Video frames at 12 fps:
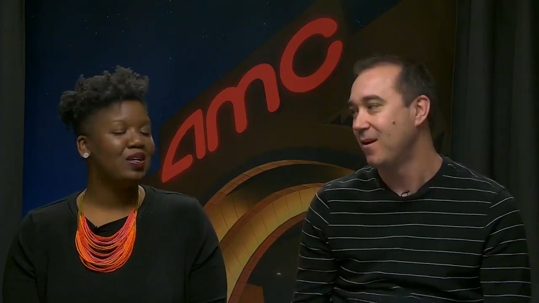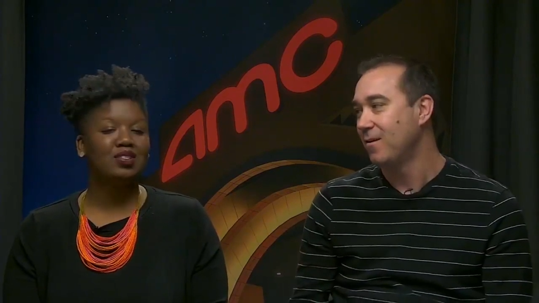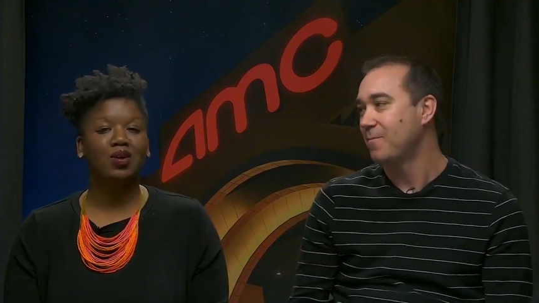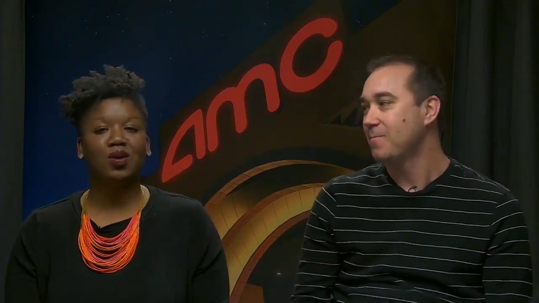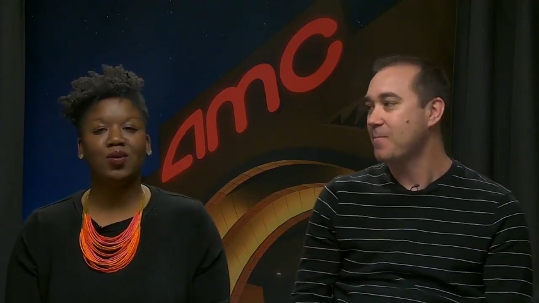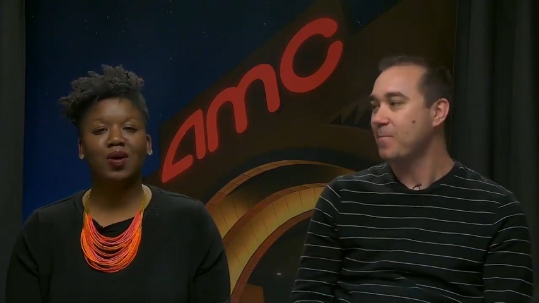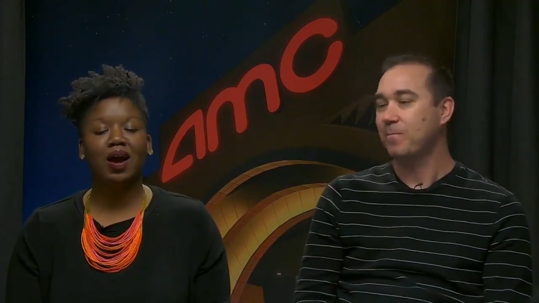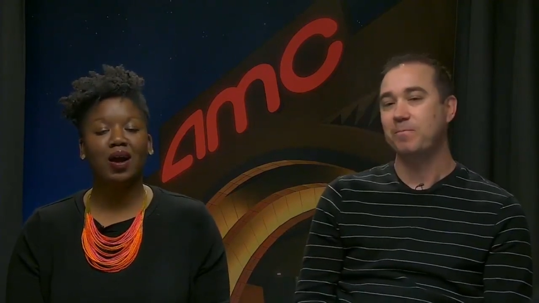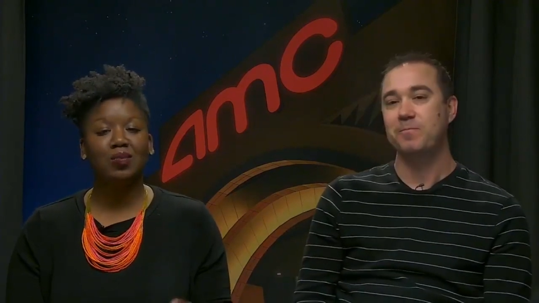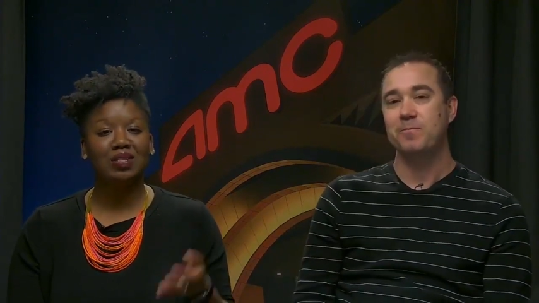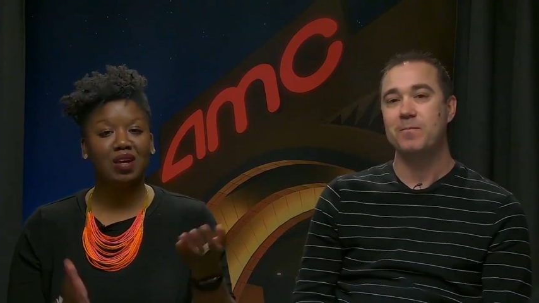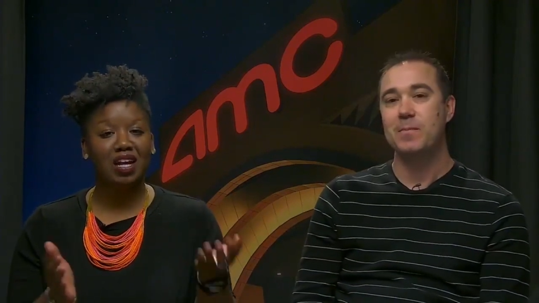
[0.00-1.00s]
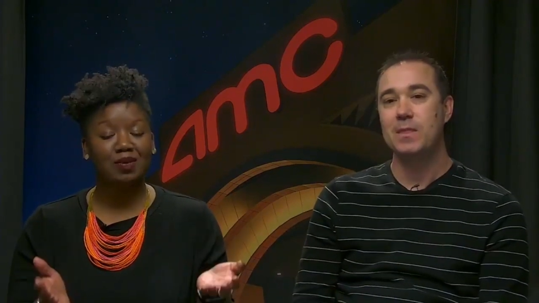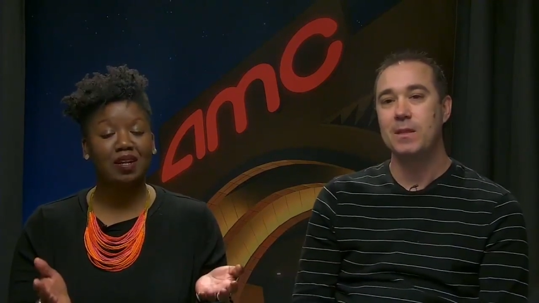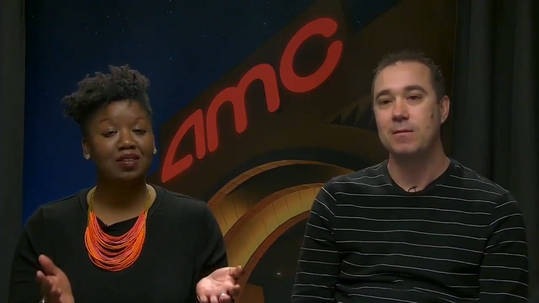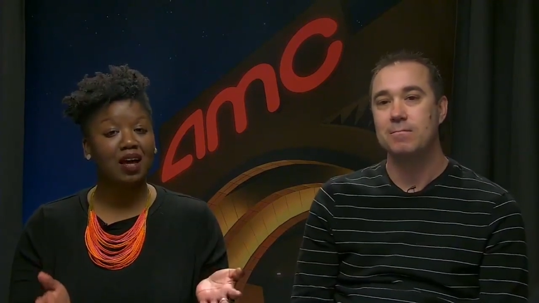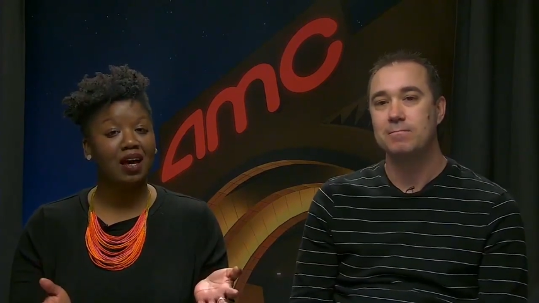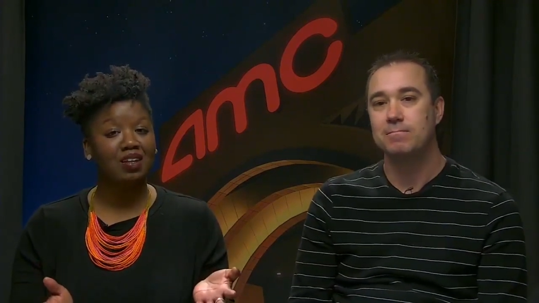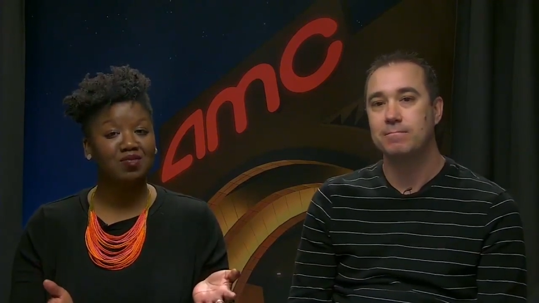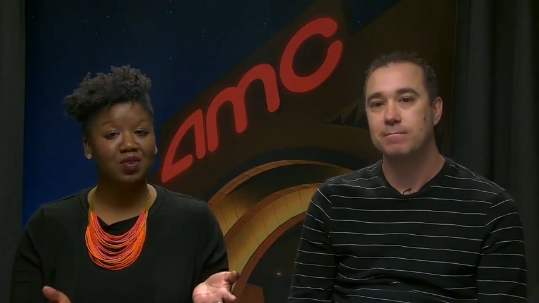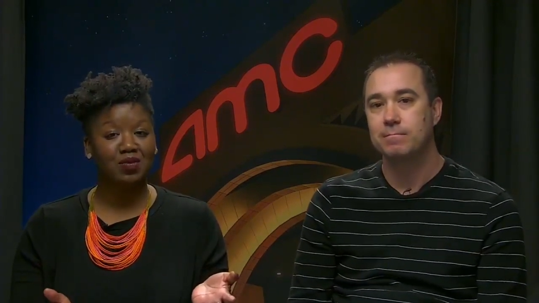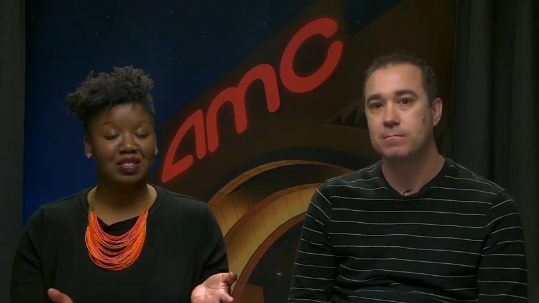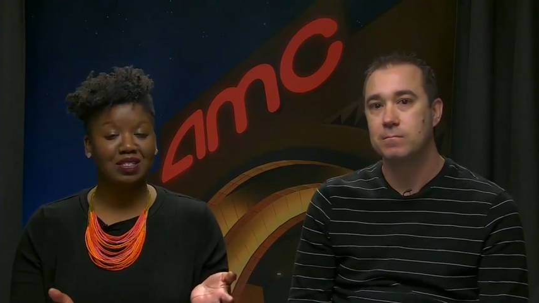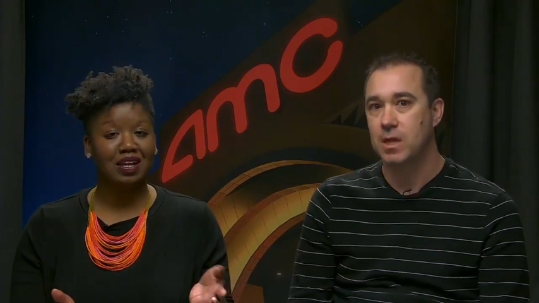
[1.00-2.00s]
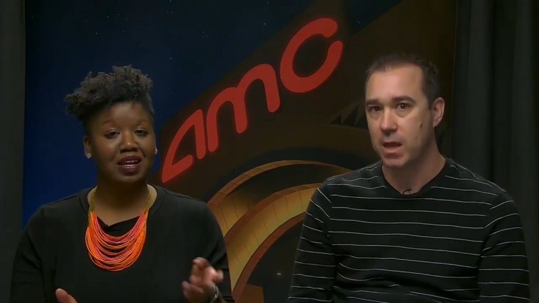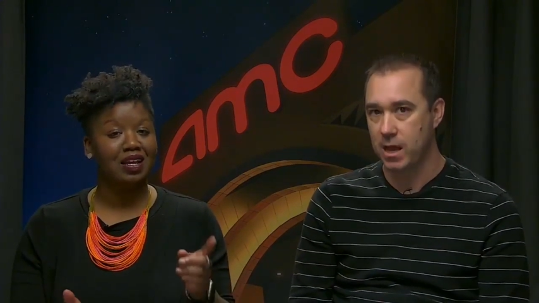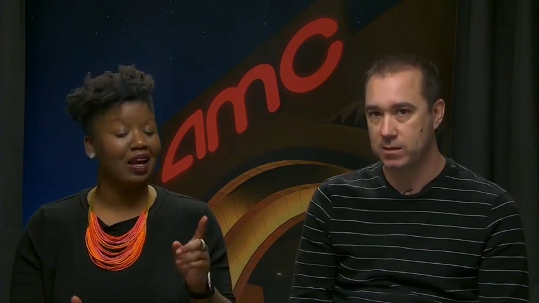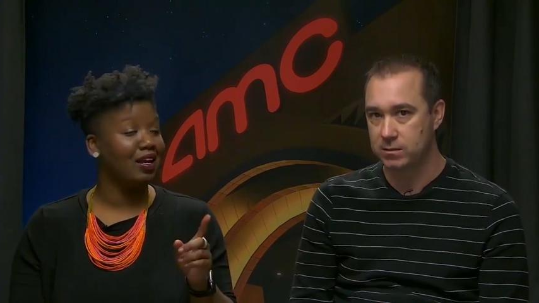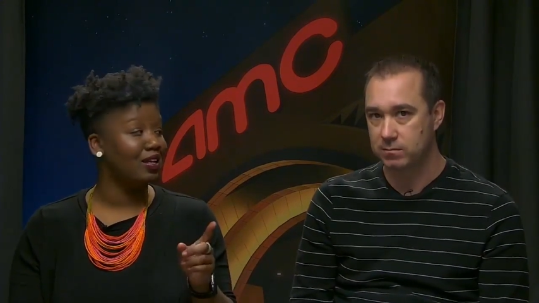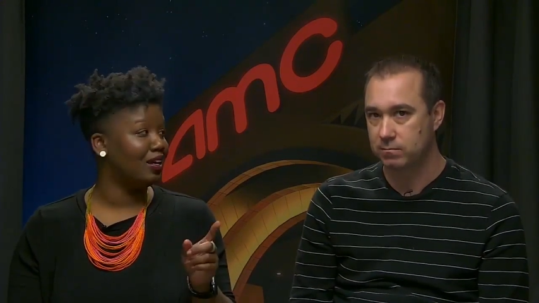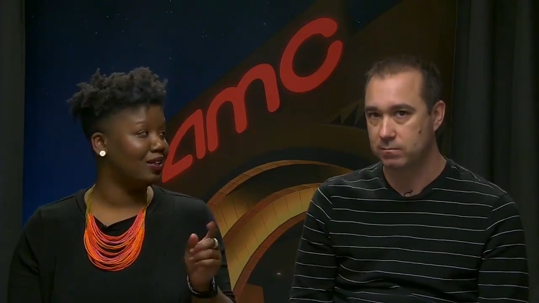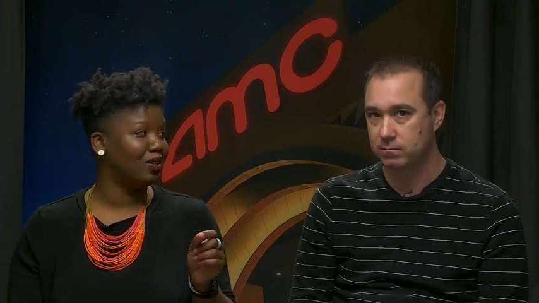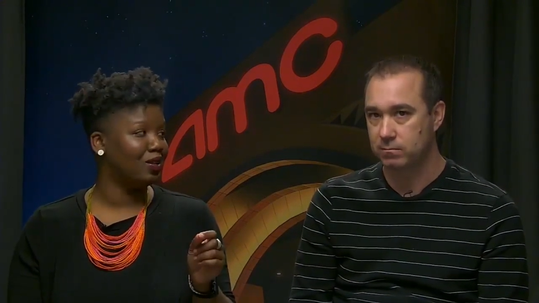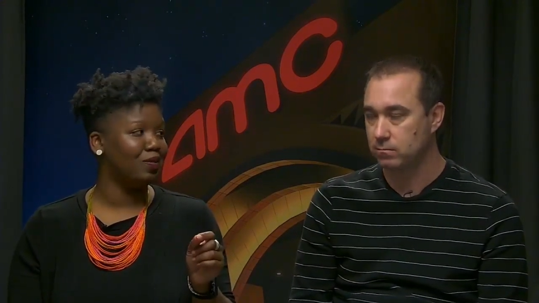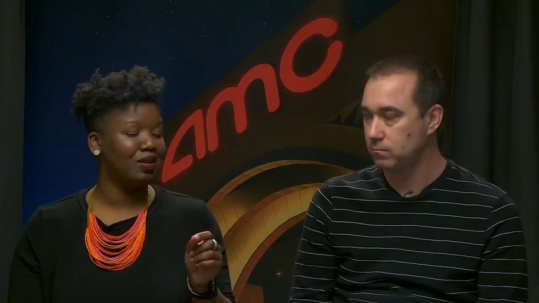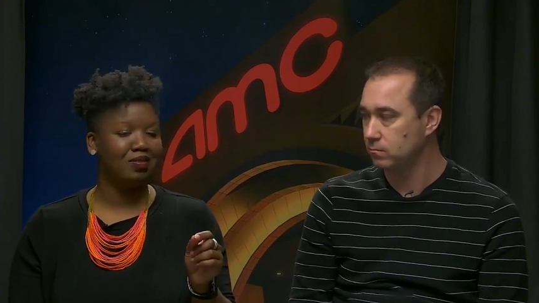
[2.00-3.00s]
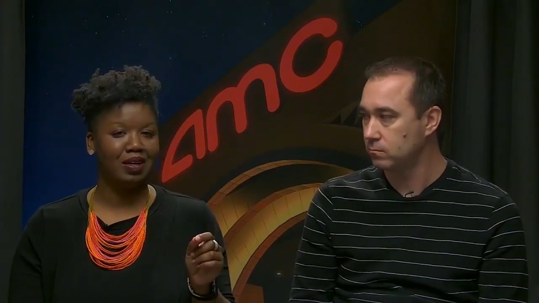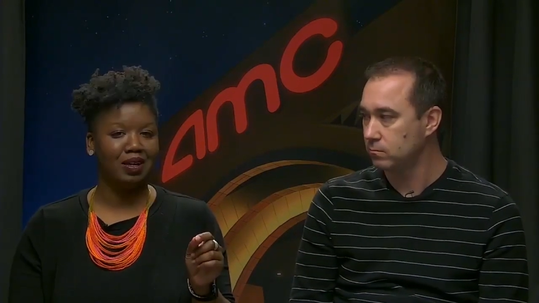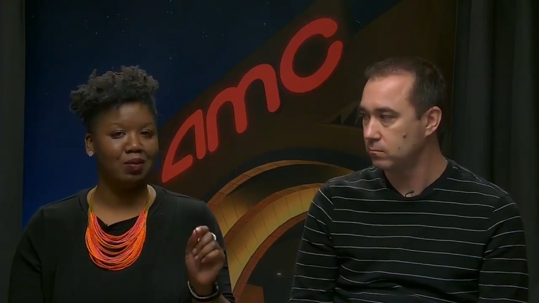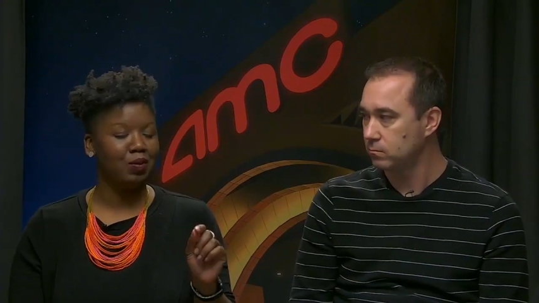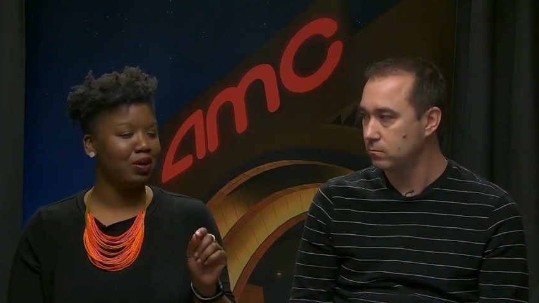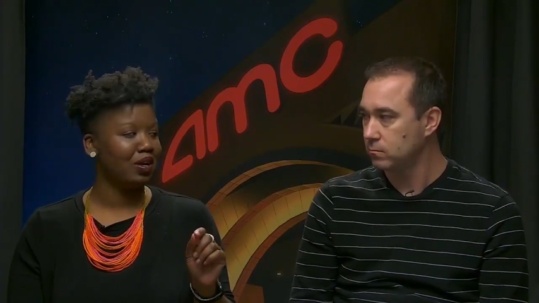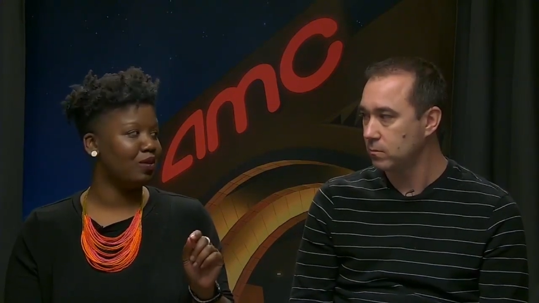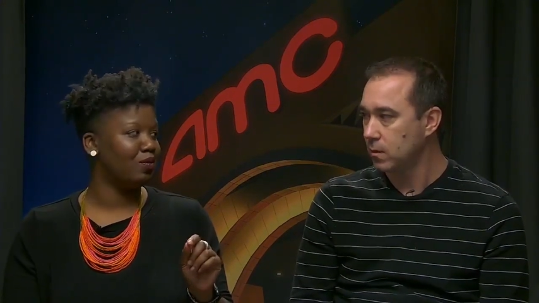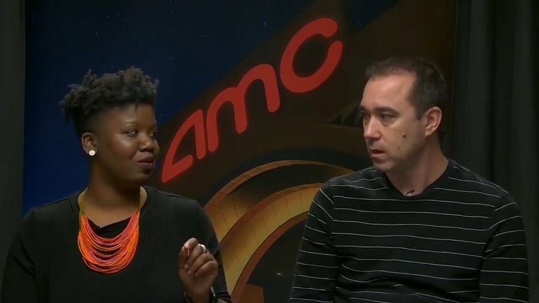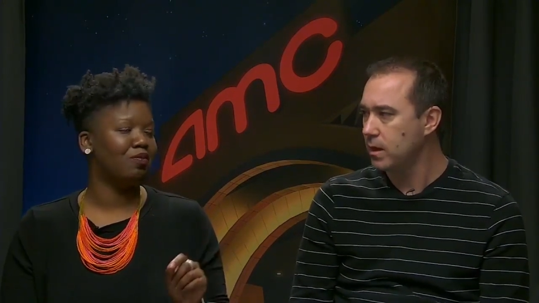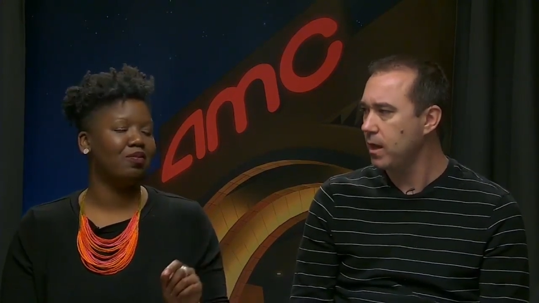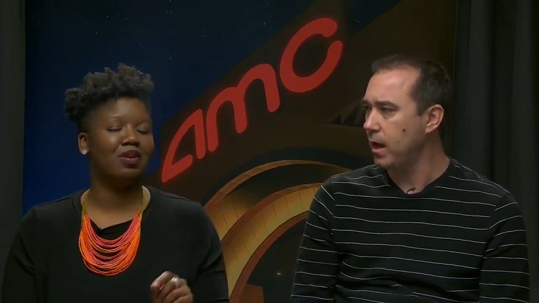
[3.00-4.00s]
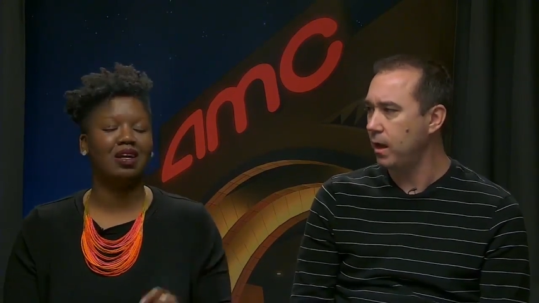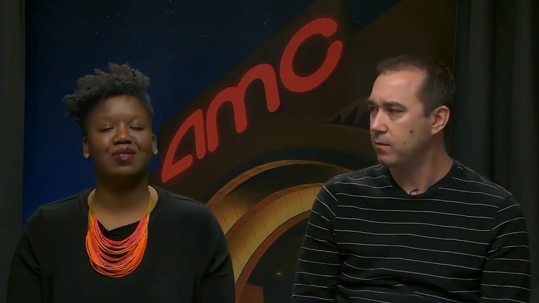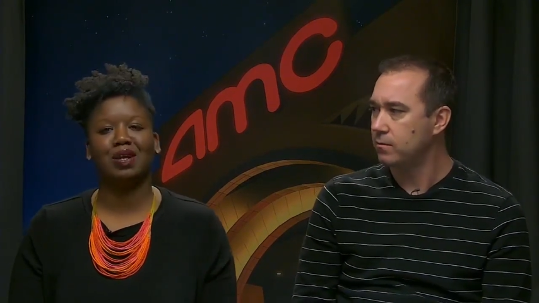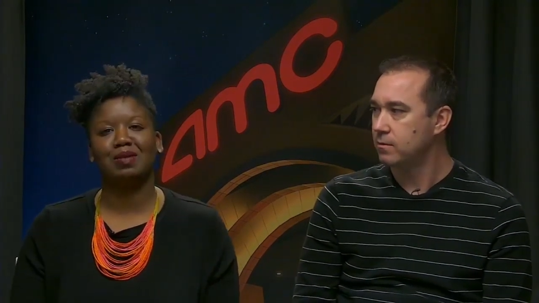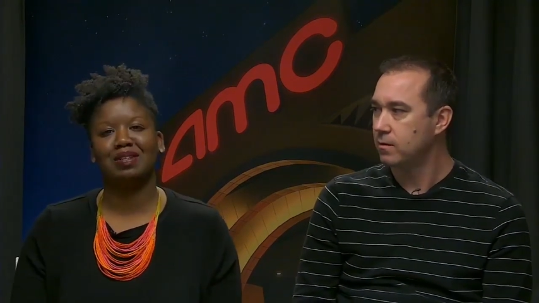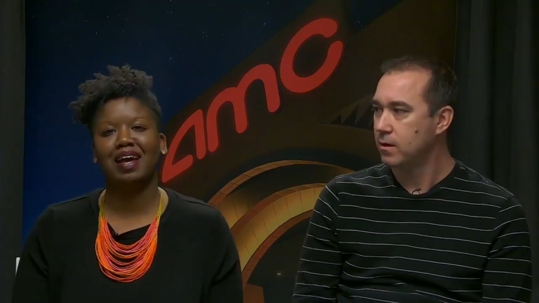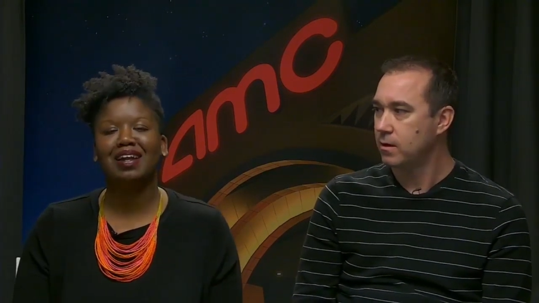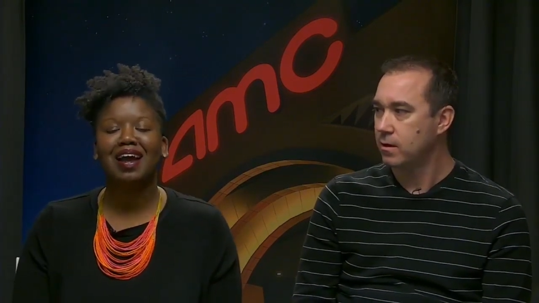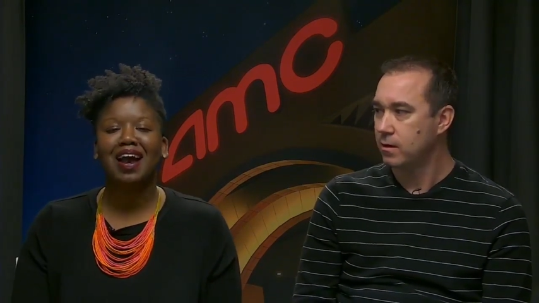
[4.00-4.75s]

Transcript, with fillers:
Speaker 1: So uh, we talked about a lot of movies today. Yes. It had a little bit of hiccup, but we're kind of yeah. we're gonna forget about that.